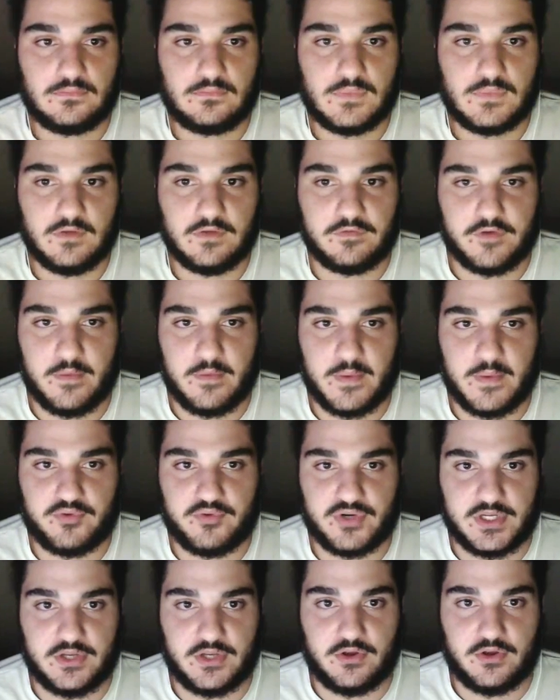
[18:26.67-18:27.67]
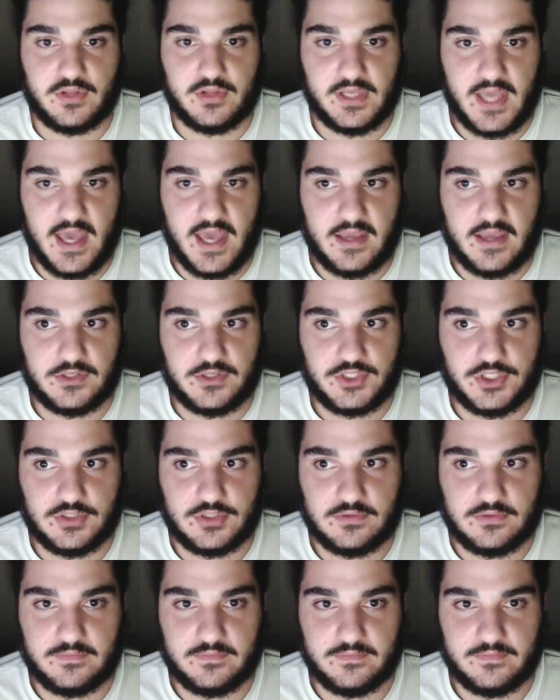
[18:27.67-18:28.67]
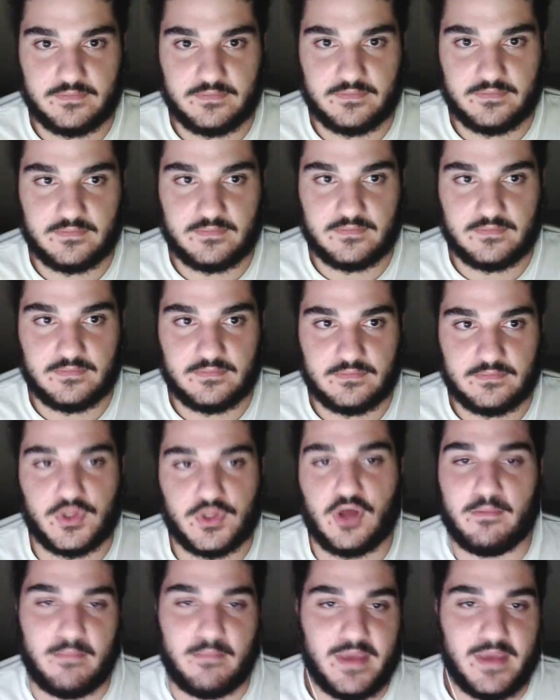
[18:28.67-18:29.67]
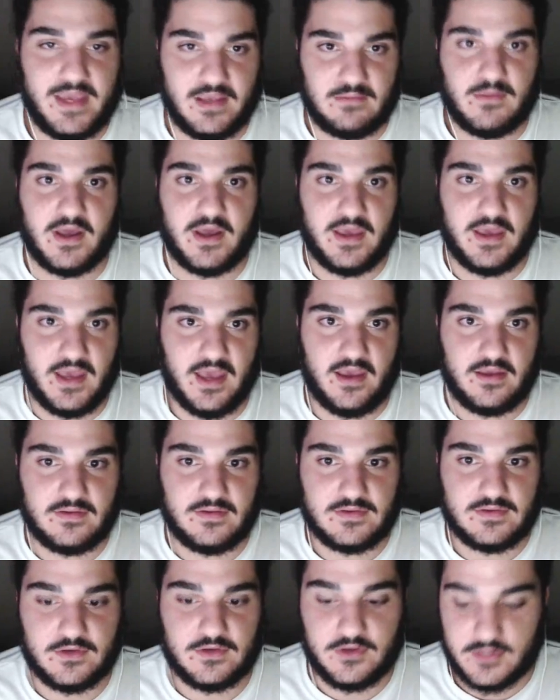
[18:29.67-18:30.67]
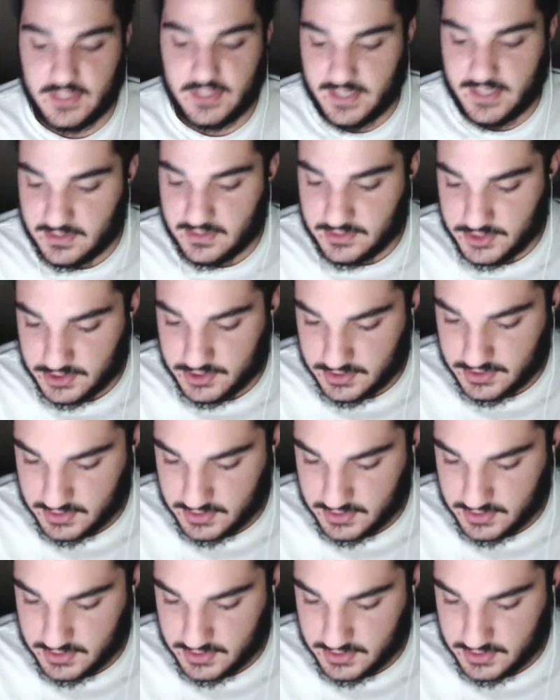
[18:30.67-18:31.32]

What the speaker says: From a pretty early age. Not me, my hair. Early age.